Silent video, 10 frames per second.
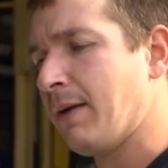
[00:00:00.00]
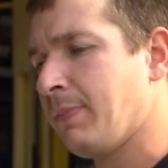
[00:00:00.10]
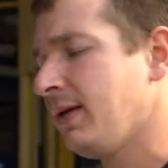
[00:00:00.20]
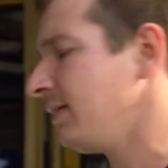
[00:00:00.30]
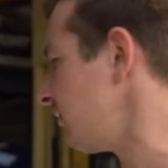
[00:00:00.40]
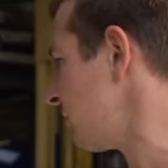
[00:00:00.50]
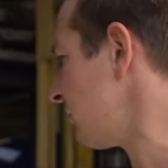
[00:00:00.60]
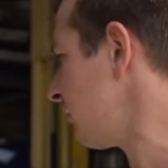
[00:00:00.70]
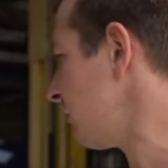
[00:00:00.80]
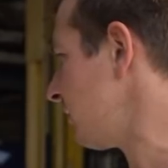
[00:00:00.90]
happy
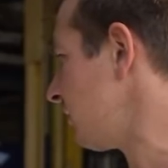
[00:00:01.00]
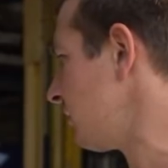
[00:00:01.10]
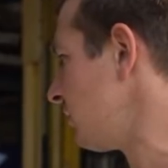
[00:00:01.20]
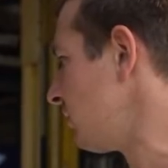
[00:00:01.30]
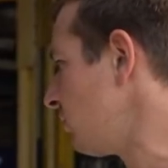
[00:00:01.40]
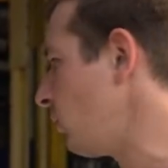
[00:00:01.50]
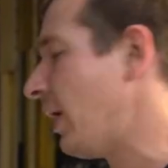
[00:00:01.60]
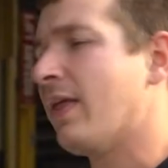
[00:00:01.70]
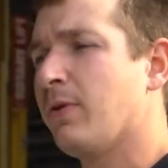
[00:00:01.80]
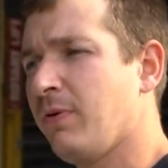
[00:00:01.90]
we
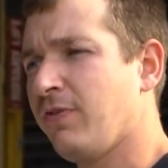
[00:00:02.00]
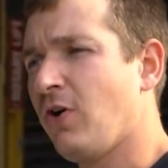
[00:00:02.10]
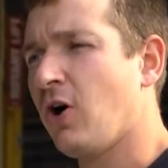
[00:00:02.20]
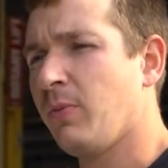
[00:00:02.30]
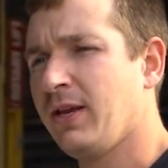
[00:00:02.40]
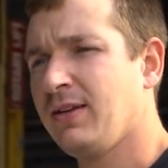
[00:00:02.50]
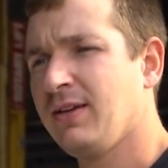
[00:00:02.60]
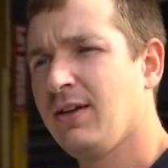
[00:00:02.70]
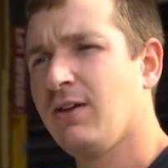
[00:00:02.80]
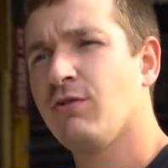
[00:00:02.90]
are performing
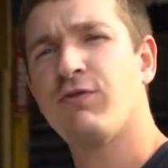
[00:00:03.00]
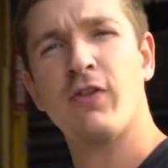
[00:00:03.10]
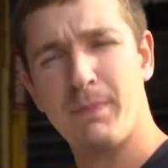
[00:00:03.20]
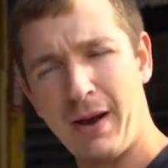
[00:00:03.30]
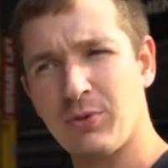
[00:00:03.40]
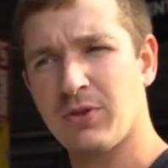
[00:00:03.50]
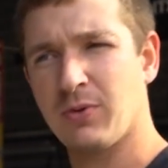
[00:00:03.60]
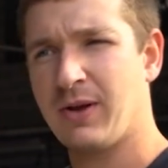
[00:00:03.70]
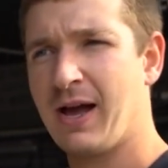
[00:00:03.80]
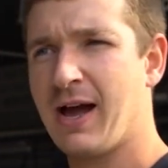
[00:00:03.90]
for the power
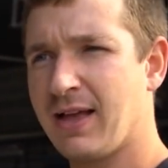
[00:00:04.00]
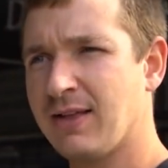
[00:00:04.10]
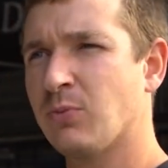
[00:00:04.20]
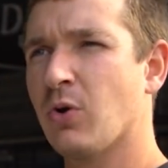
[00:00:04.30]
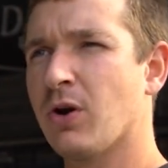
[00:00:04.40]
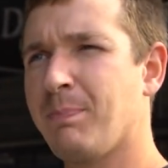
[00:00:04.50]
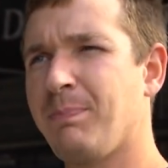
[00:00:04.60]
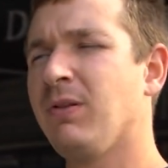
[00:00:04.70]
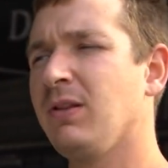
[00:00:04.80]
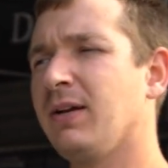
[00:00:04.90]
that we're at. We're a
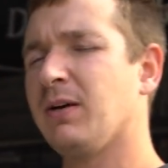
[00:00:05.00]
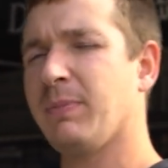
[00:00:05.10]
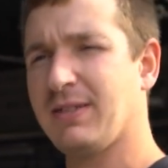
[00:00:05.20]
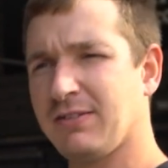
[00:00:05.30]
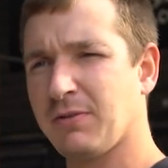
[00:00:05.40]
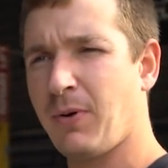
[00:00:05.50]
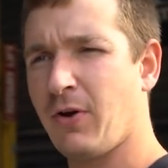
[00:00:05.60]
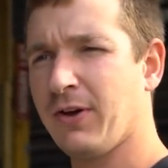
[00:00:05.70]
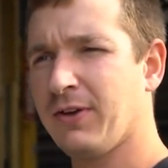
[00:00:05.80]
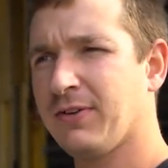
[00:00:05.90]
little bit
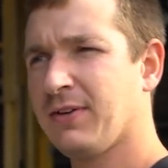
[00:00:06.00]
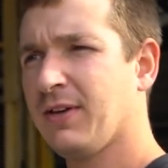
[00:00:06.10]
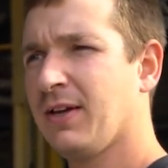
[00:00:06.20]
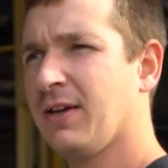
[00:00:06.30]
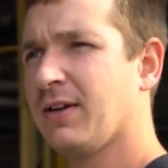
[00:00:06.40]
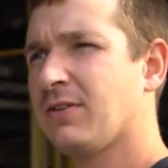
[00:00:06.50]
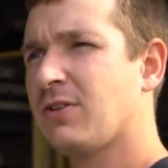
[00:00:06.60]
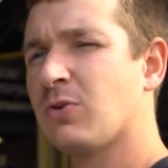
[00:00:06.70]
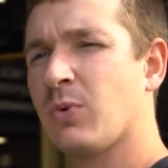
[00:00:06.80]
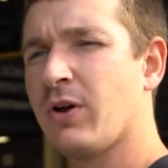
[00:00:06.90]
disappointed
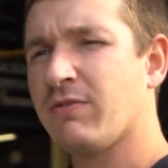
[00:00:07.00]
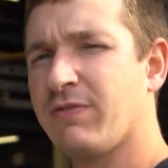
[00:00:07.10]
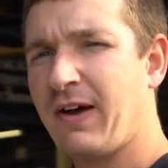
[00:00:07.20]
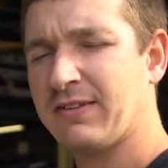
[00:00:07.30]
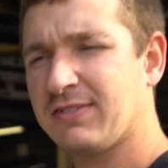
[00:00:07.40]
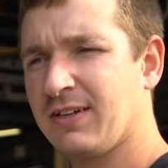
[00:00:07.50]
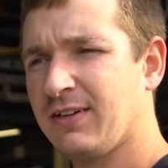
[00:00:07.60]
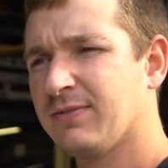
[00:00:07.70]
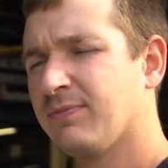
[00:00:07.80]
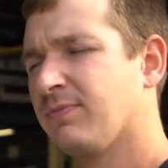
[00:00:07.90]
that they weren't
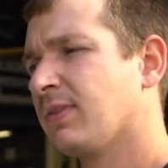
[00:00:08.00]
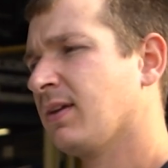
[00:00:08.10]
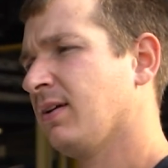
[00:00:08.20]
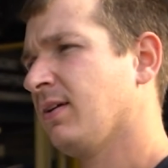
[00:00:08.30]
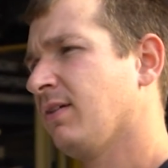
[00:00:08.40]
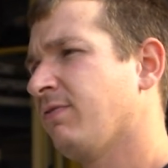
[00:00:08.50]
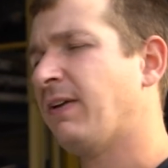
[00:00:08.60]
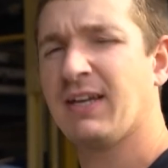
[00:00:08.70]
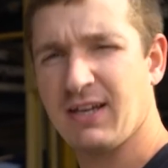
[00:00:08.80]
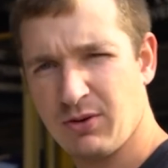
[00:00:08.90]
faster,
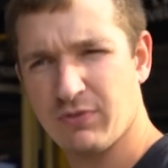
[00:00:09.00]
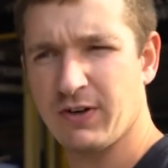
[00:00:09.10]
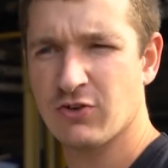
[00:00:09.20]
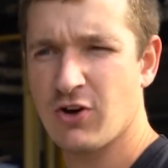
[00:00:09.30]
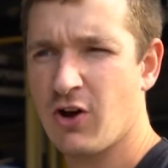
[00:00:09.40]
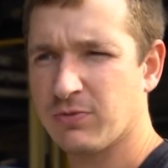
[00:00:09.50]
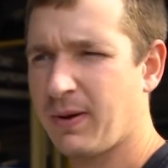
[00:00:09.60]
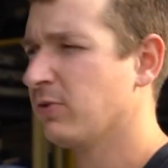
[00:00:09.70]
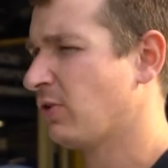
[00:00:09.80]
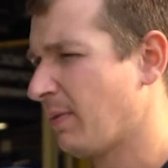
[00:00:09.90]
thinking it was 300
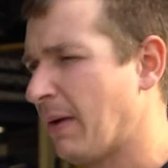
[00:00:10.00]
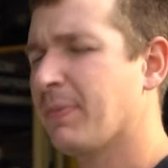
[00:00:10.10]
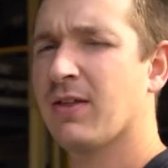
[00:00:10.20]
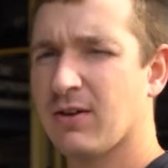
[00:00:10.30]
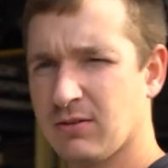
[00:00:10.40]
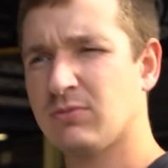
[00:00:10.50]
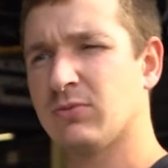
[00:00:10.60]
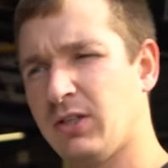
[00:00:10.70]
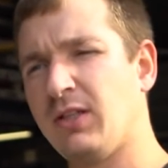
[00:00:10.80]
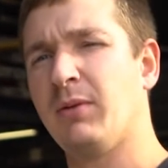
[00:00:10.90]
horsepower. So I'm happy that
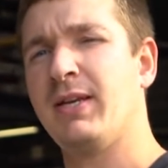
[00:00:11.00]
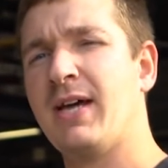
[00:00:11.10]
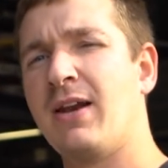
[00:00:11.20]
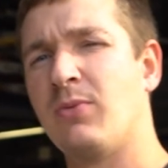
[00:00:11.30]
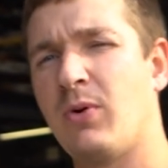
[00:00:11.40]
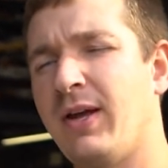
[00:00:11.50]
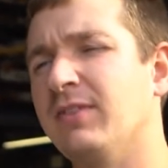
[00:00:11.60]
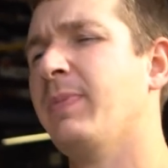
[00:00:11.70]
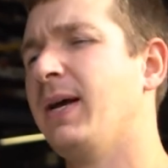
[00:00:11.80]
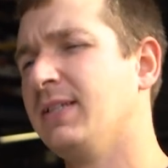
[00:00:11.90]
we're a little bit down on what we
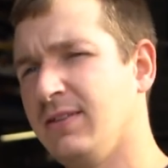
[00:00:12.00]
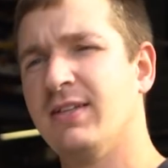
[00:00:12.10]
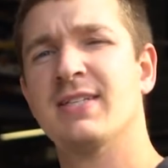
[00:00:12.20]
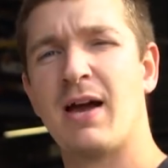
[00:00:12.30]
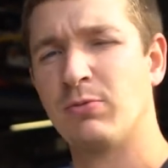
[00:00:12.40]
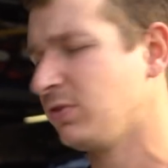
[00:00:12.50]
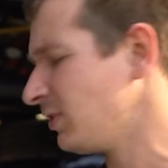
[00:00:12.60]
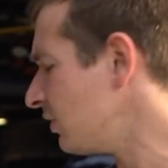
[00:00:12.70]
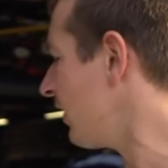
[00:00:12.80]
expected and the times were still